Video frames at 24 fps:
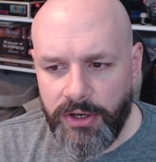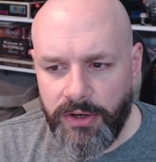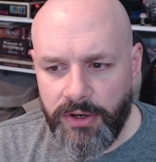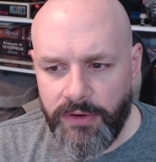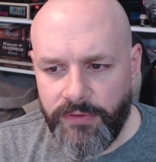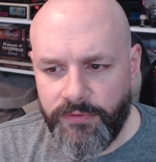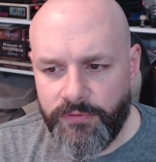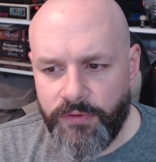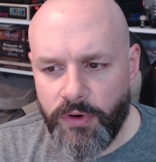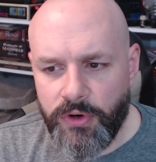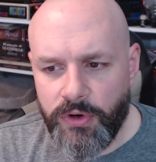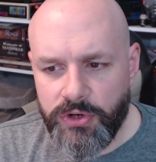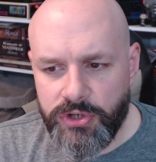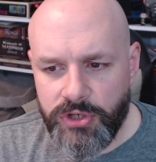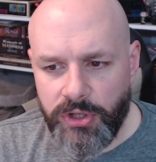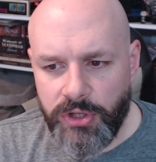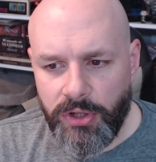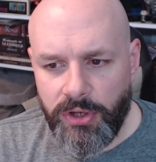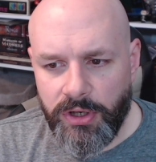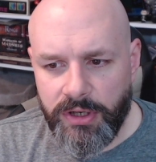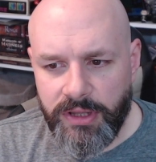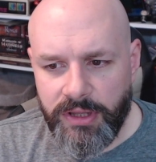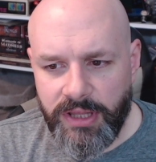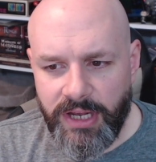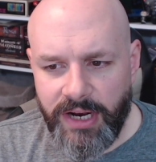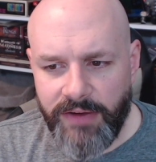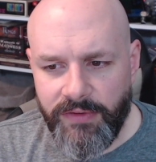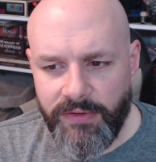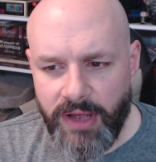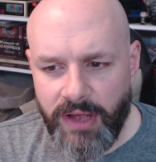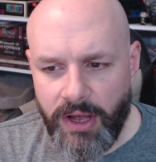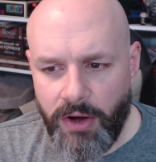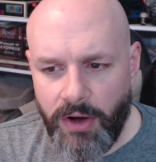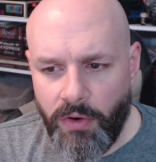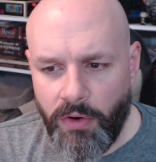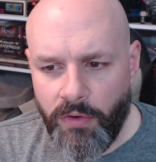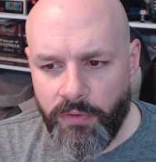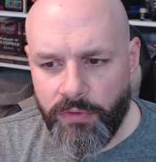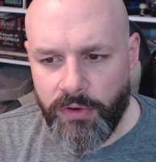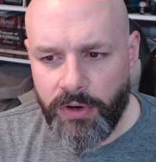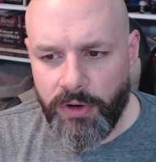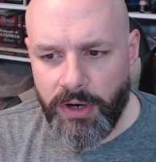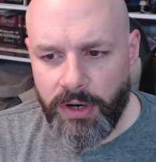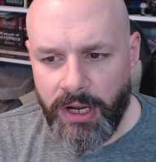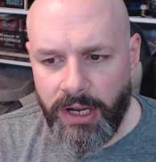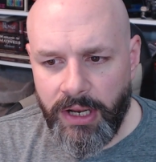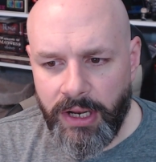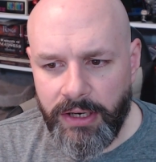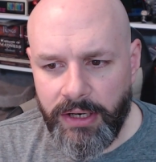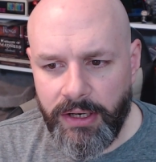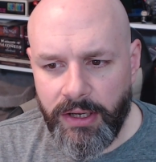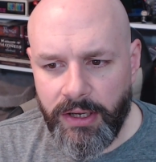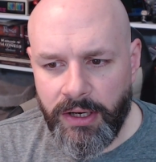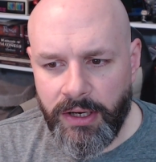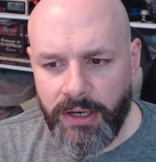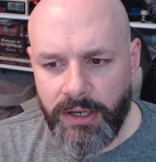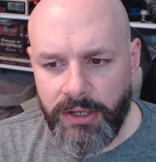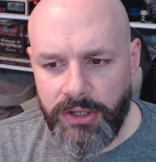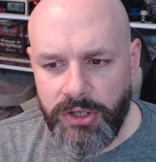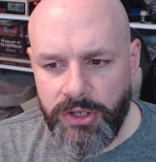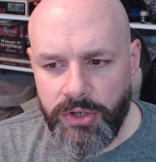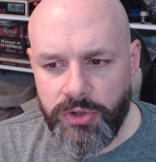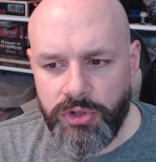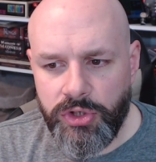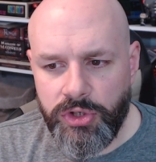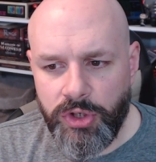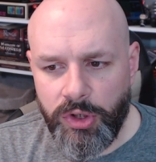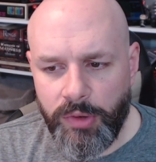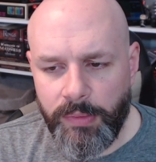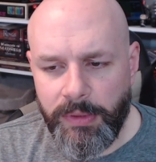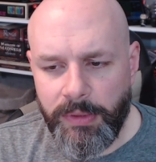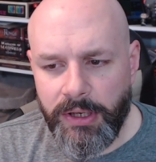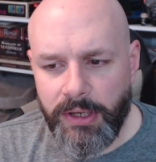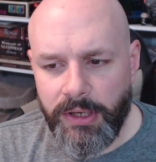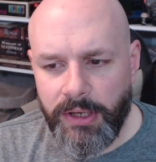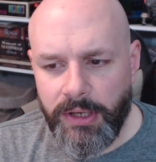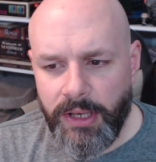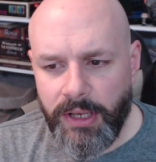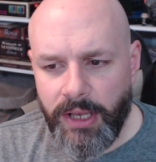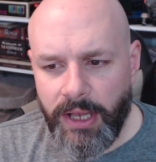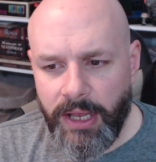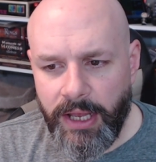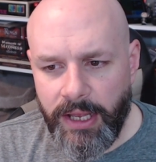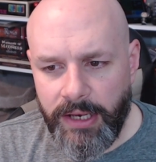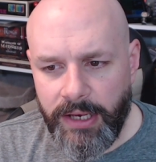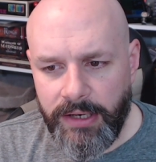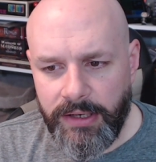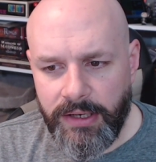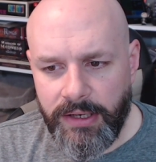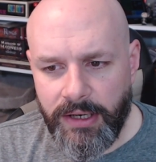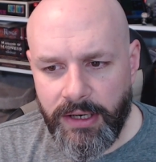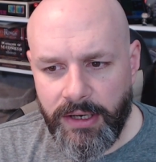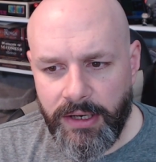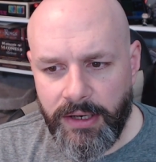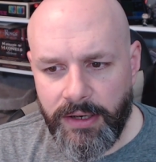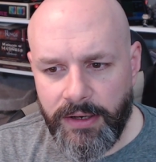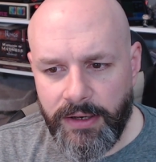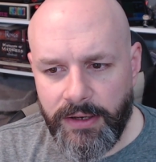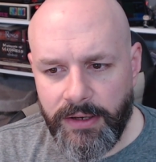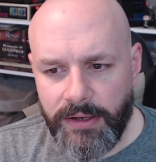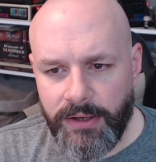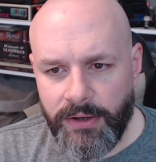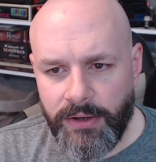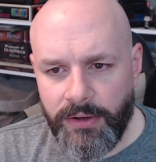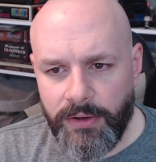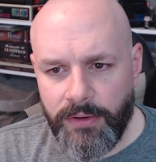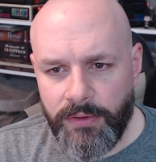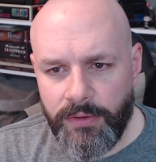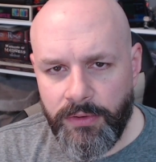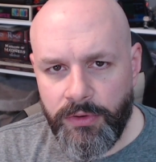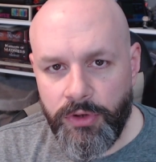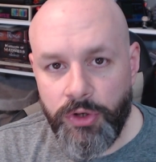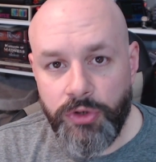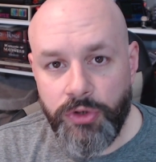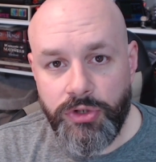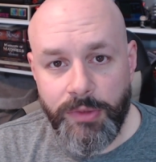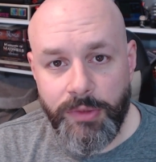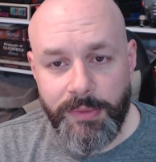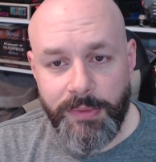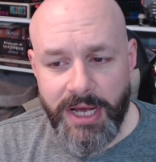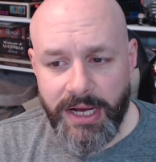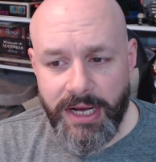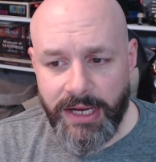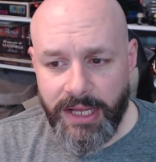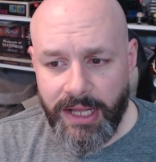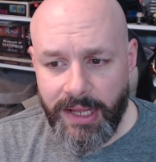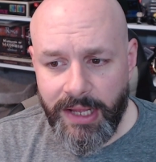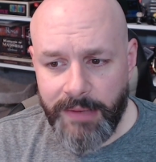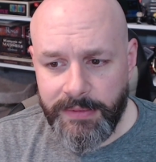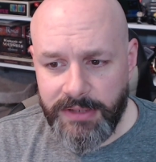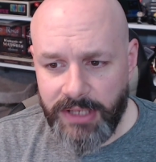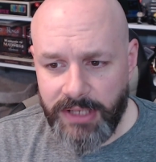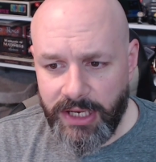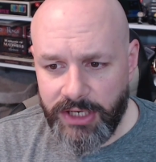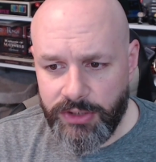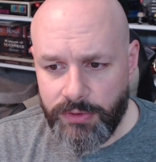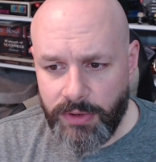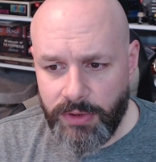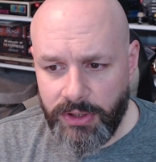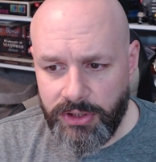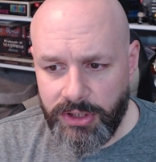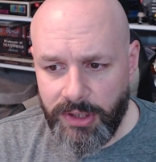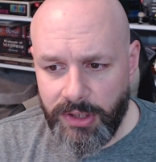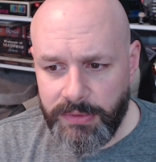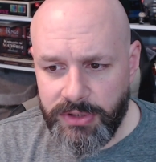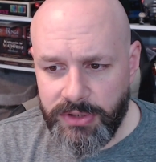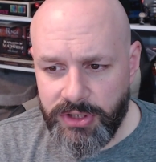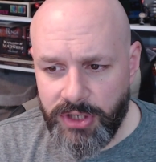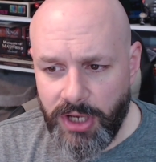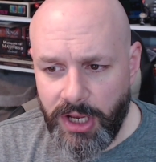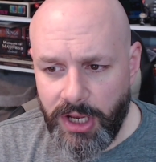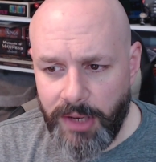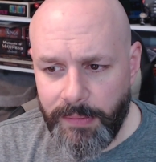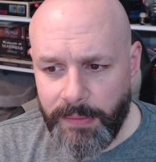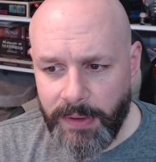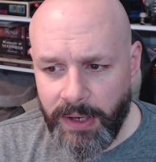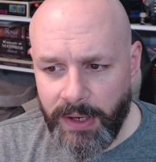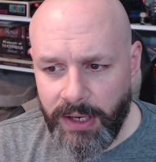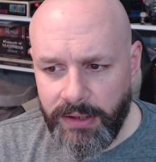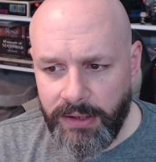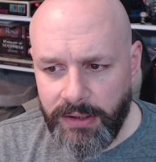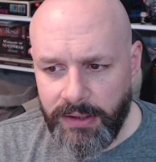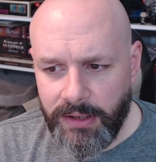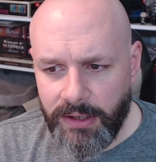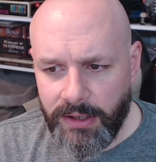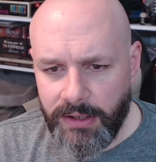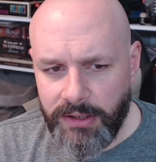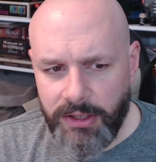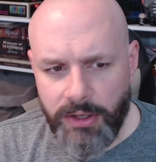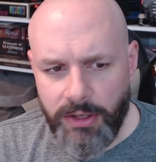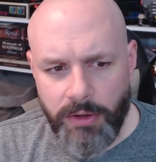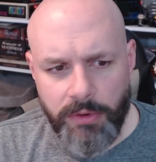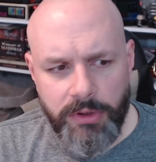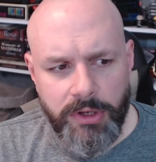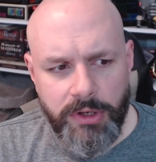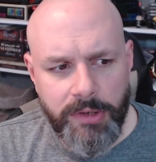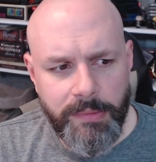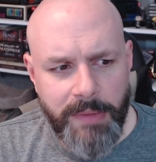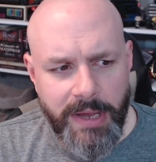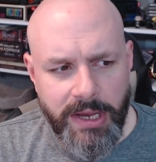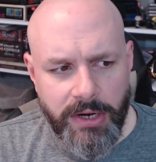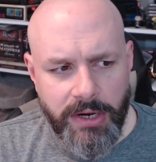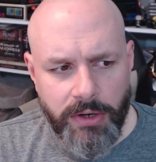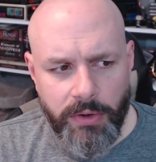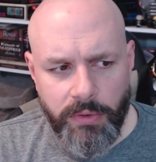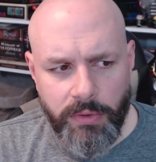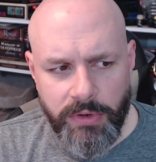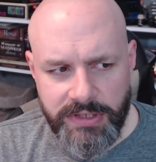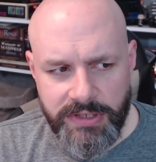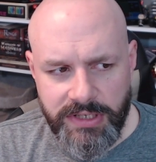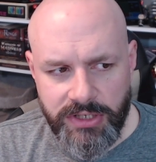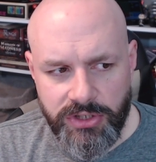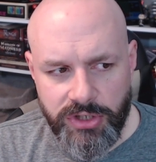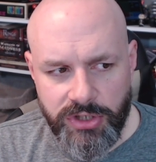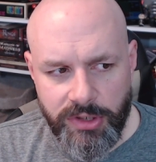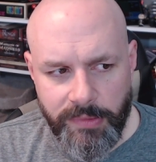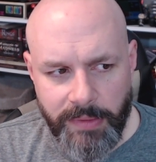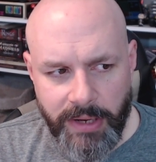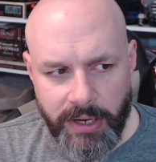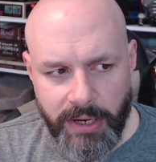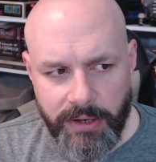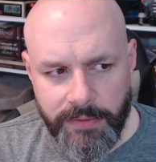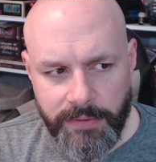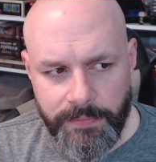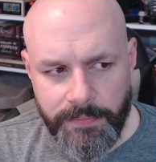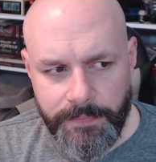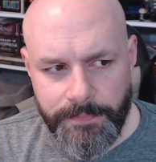first look that I've got over on YouTube, and youtube.com/runjumpstomp, and you can make your own decision about it.